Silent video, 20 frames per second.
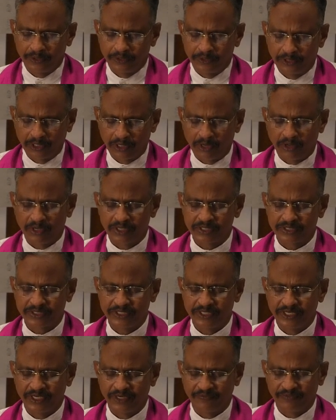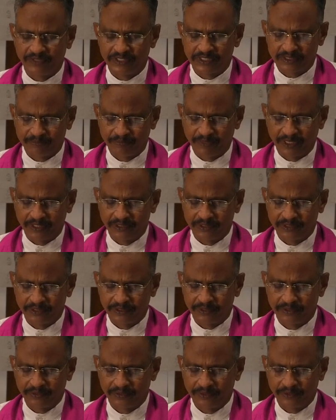the last day of this
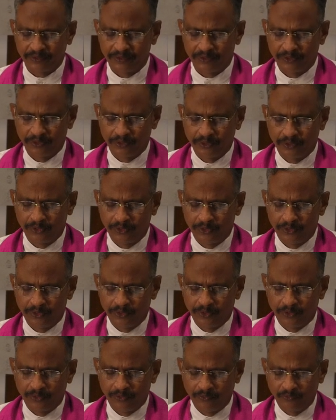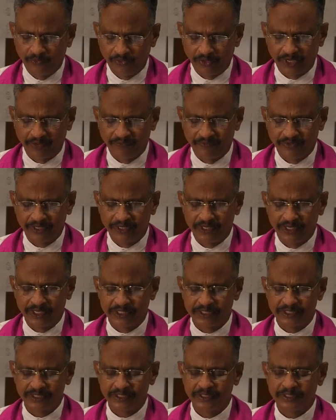month. We have
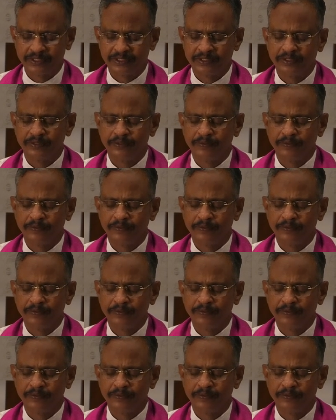witnessed